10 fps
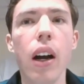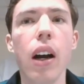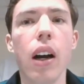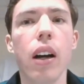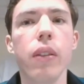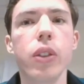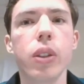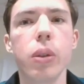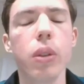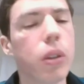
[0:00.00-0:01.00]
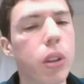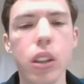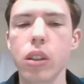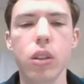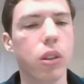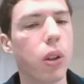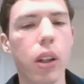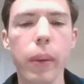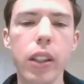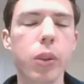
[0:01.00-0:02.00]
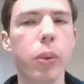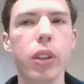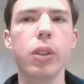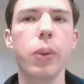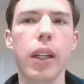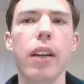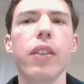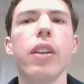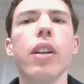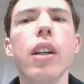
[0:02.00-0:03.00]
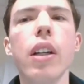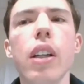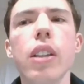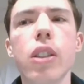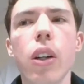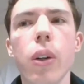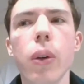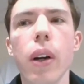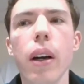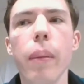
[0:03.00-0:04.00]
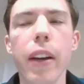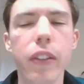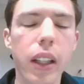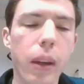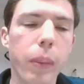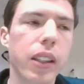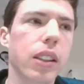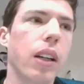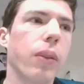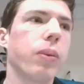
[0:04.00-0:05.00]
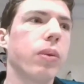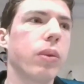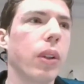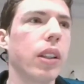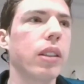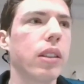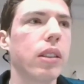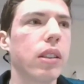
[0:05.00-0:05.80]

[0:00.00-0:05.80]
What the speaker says: So it was just talking about sports and whatever. So after that, me and Tom went